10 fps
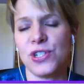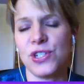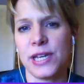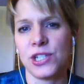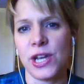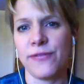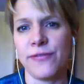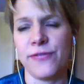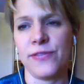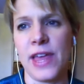Jeff,
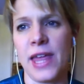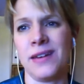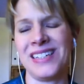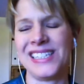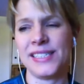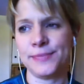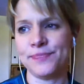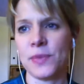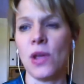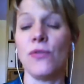then
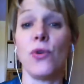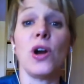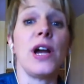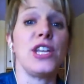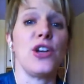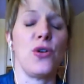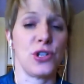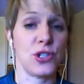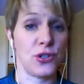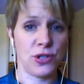for a yoga
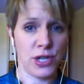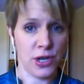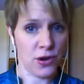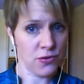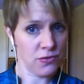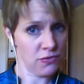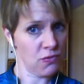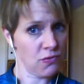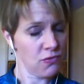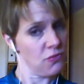studio,
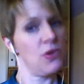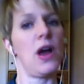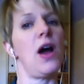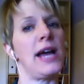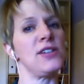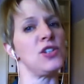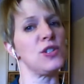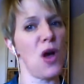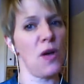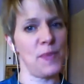as a
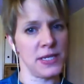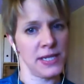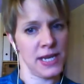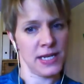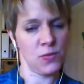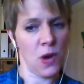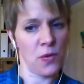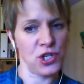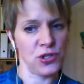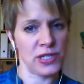small business, what
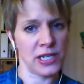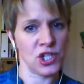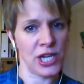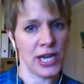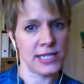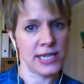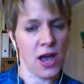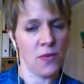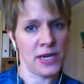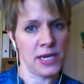would you suggest?
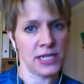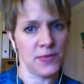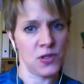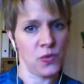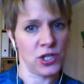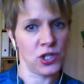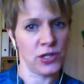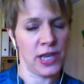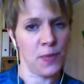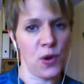How many times a week should
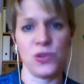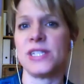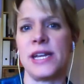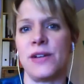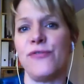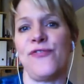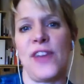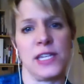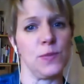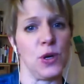they post, say, to
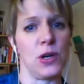Facebook?